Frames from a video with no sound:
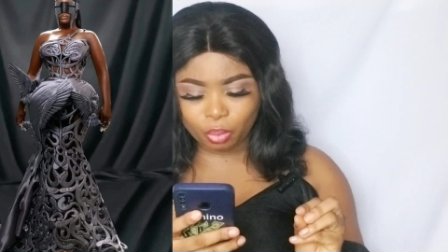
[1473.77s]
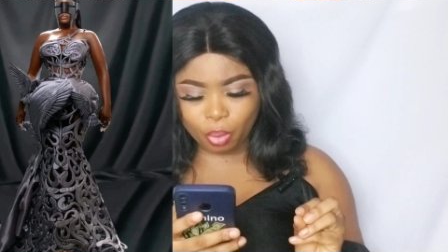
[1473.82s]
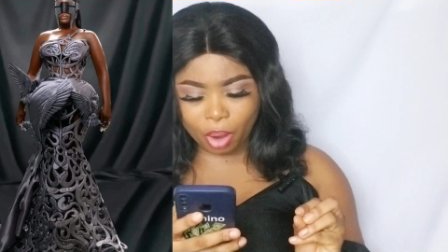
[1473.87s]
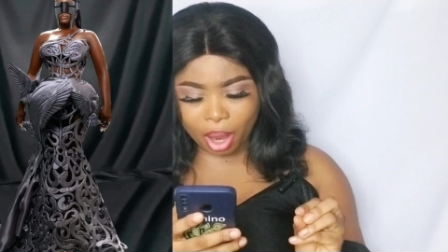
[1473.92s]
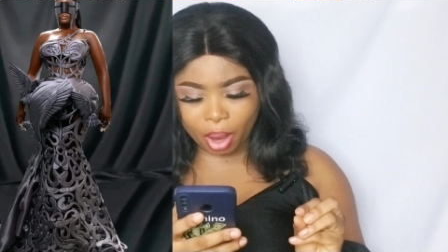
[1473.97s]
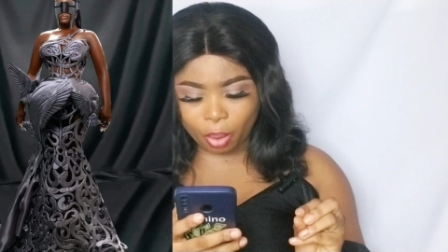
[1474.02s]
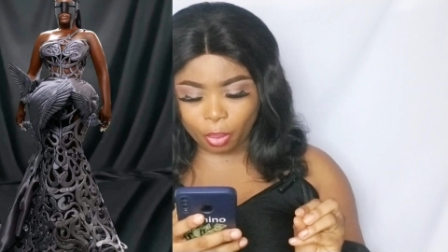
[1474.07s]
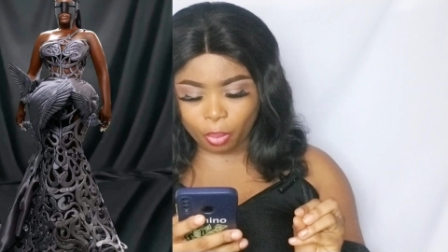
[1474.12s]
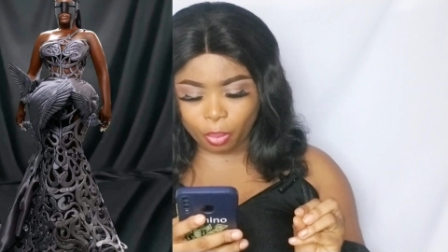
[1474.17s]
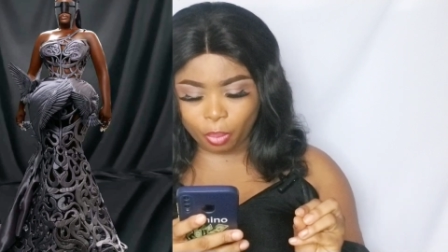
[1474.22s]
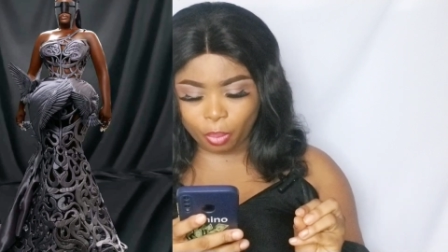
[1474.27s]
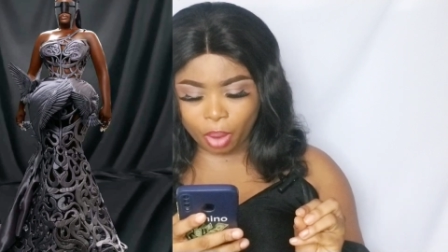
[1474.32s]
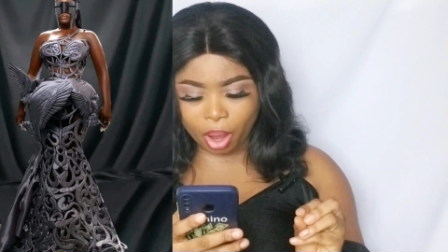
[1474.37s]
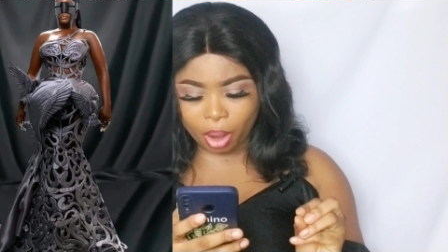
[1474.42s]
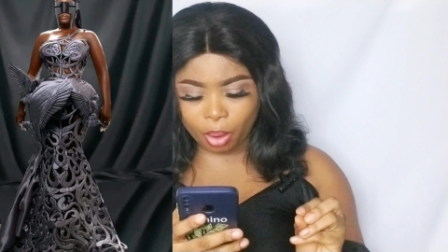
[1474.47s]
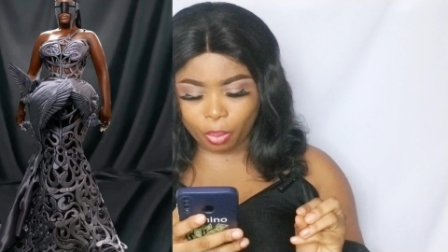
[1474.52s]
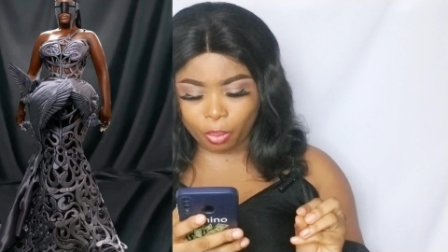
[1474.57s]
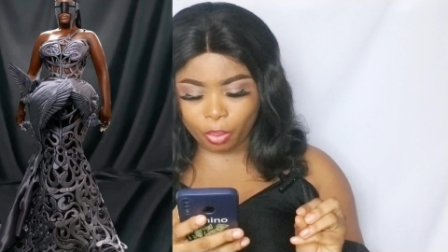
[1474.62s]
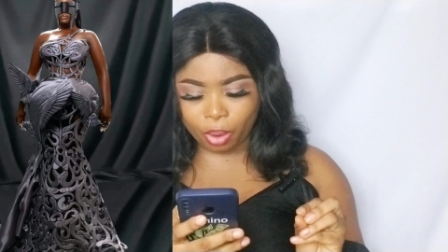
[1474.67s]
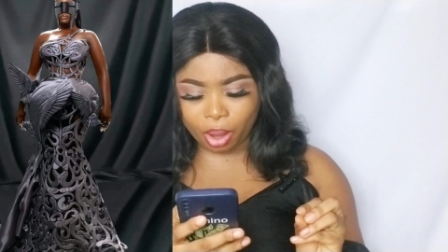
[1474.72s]
Wow,
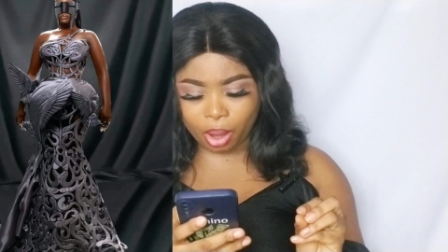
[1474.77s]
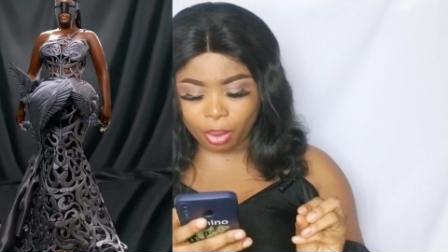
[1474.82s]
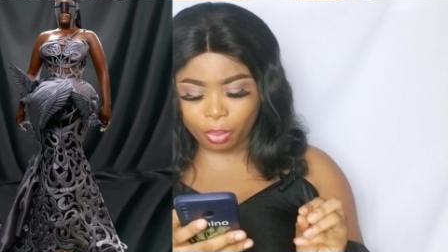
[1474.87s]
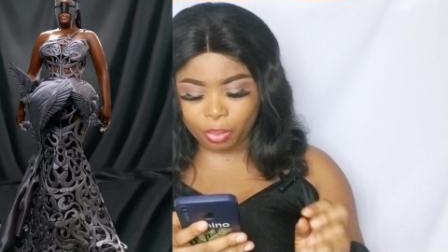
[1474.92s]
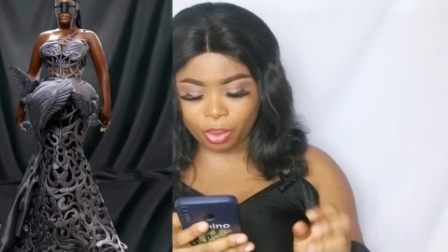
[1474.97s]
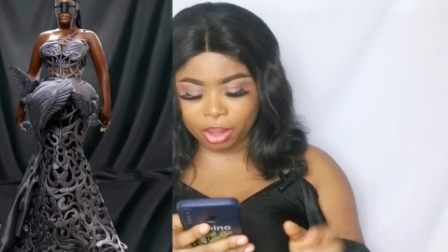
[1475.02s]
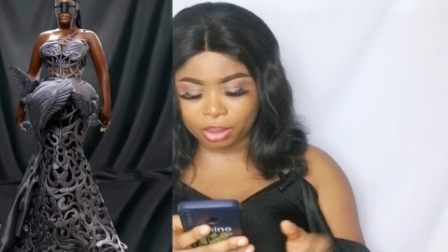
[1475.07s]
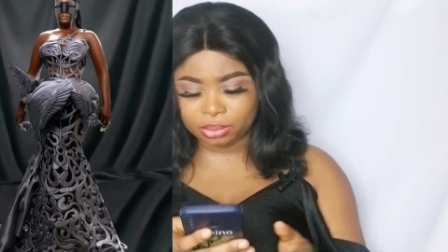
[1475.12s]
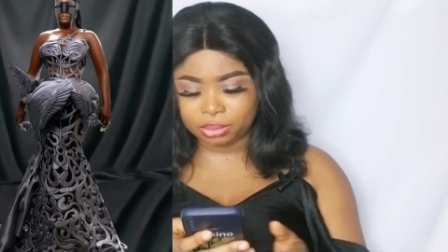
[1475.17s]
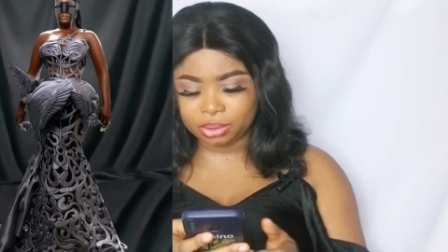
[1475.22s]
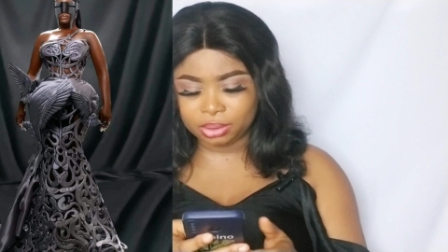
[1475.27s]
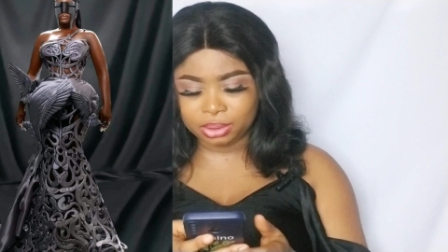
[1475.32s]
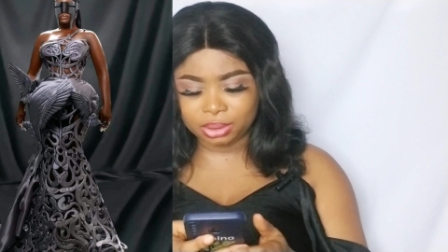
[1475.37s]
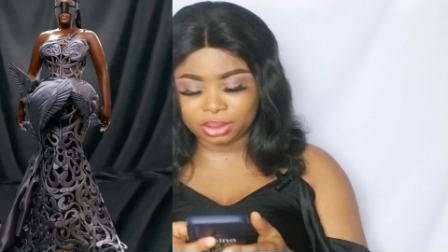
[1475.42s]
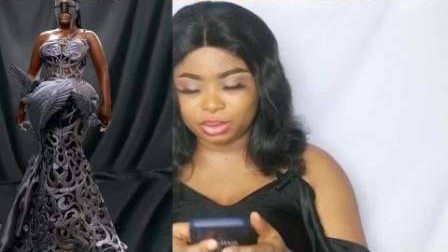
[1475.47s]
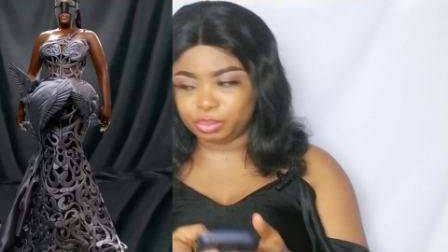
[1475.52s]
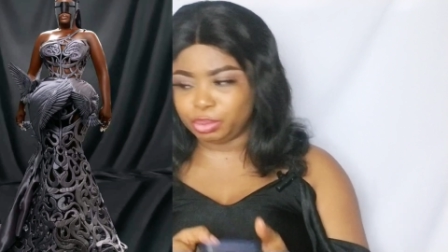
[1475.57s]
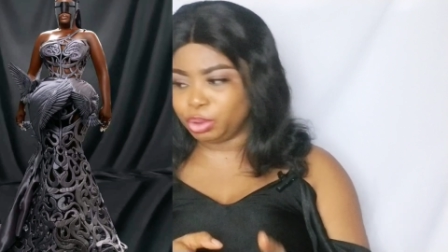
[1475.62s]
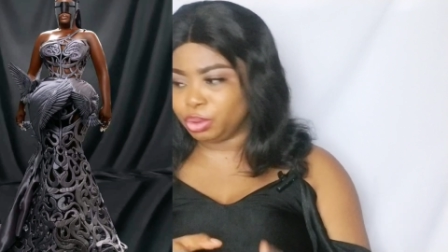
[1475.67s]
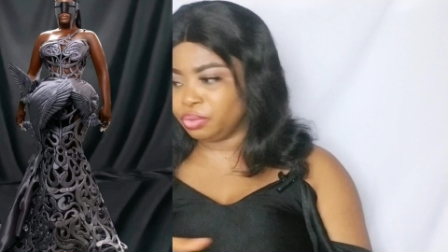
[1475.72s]
wow, wow, wow. This
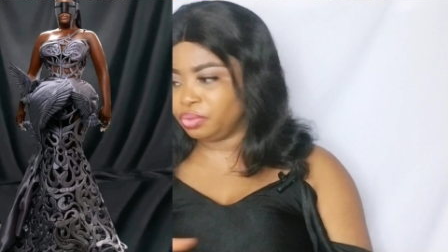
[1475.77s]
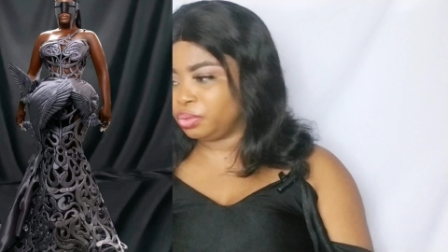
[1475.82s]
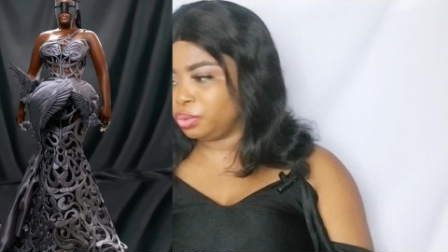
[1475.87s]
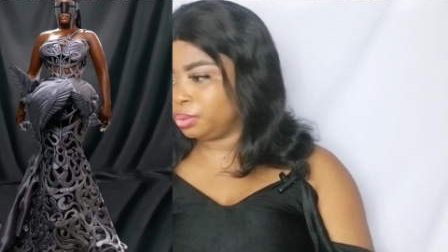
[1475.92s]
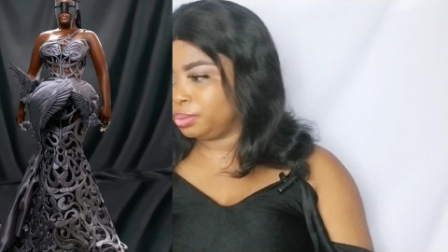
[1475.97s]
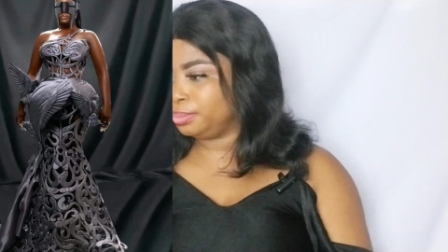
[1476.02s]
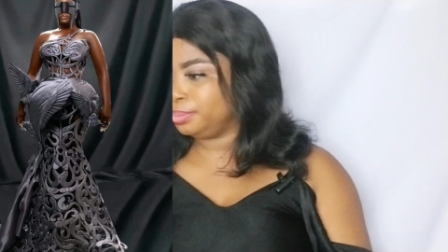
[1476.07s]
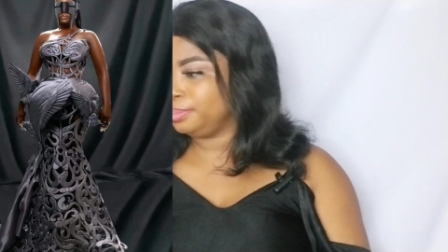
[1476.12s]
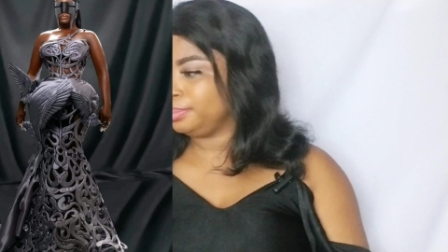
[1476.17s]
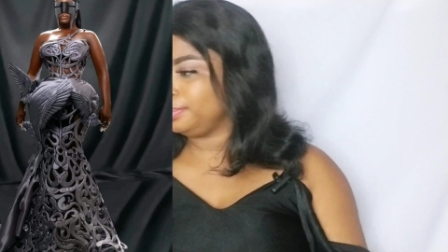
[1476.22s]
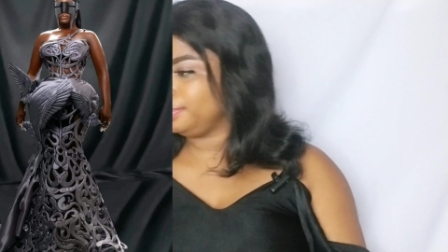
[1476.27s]
is beautiful.